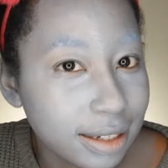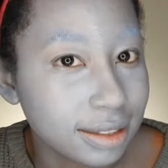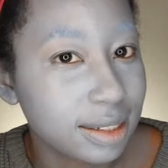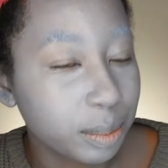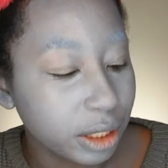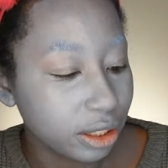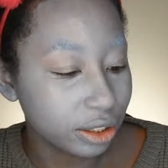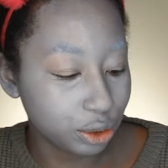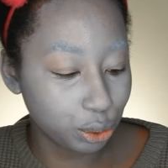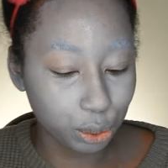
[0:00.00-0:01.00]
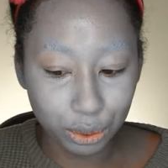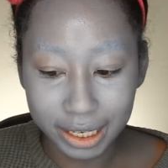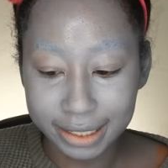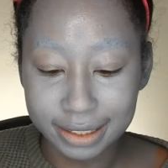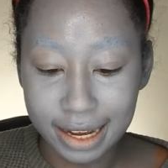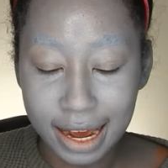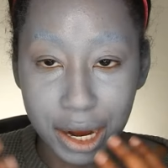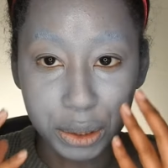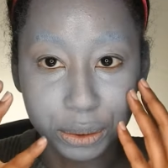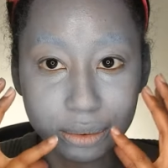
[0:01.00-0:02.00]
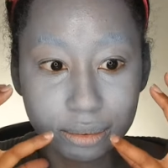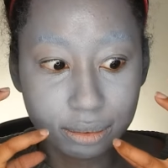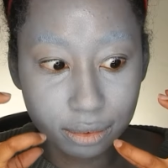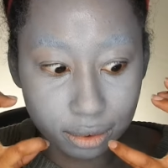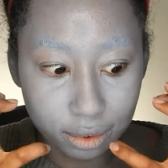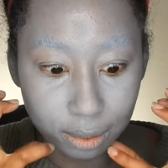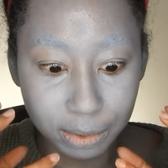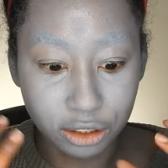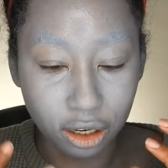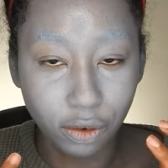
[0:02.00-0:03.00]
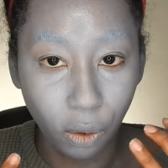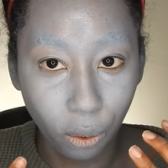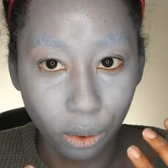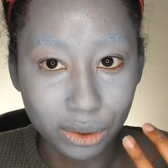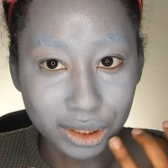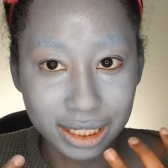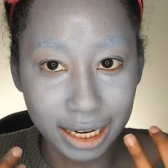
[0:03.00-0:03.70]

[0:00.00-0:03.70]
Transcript: kind of similar to like how much of a hold